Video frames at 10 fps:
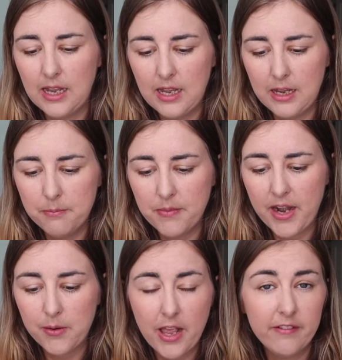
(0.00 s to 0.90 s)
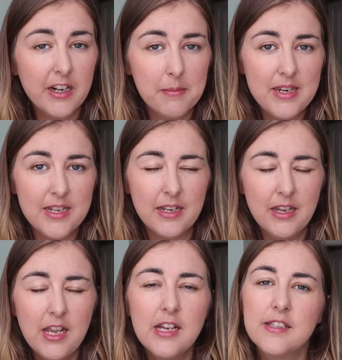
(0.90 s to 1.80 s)
And I'd highly recommend it.
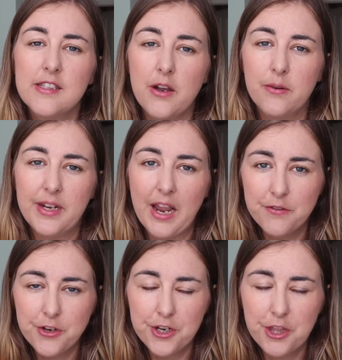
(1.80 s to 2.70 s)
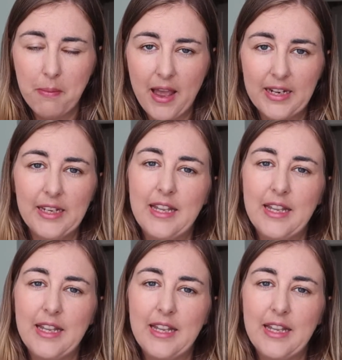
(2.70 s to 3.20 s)
So now I've showed you the bag,